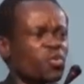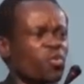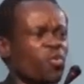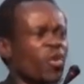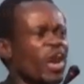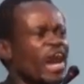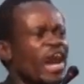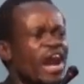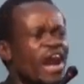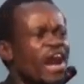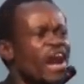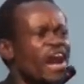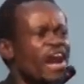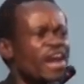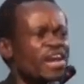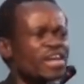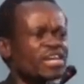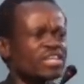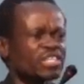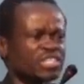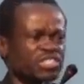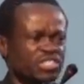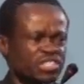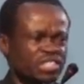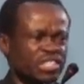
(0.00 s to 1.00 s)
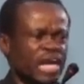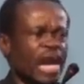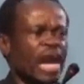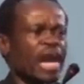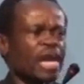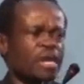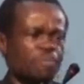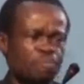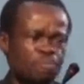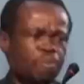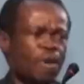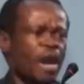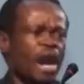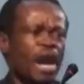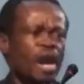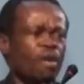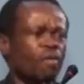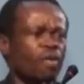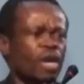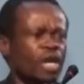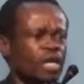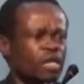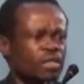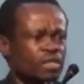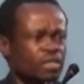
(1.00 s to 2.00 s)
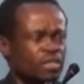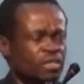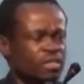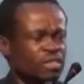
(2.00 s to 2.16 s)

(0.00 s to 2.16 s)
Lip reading: where is thy power?